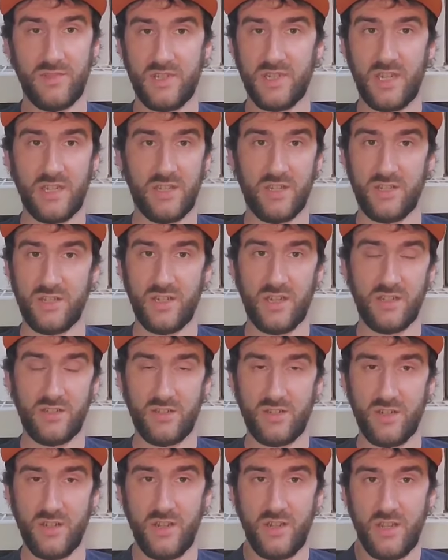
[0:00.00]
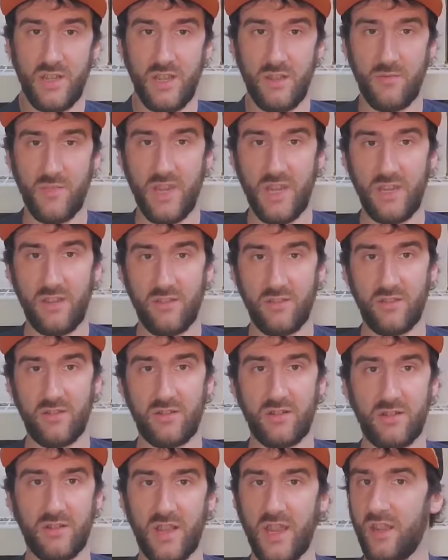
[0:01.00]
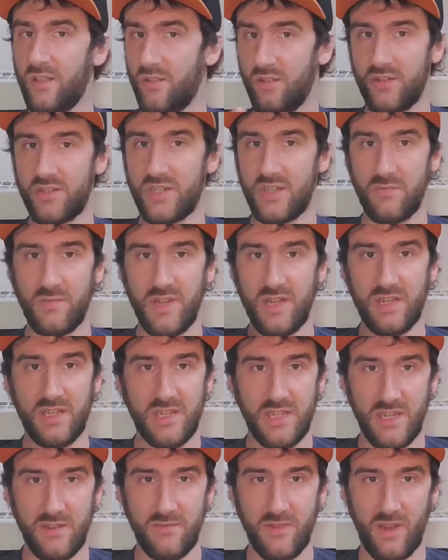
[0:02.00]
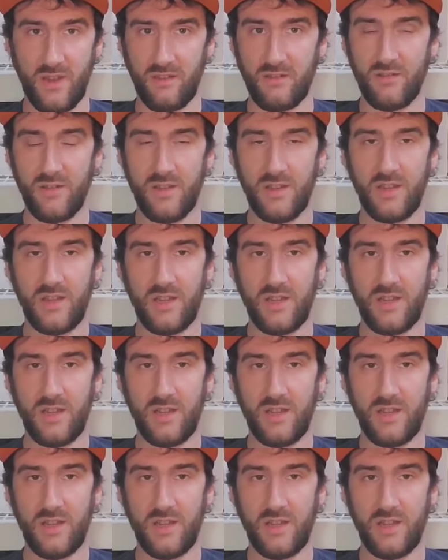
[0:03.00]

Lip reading: such and such. It may look like looks can be deceiving.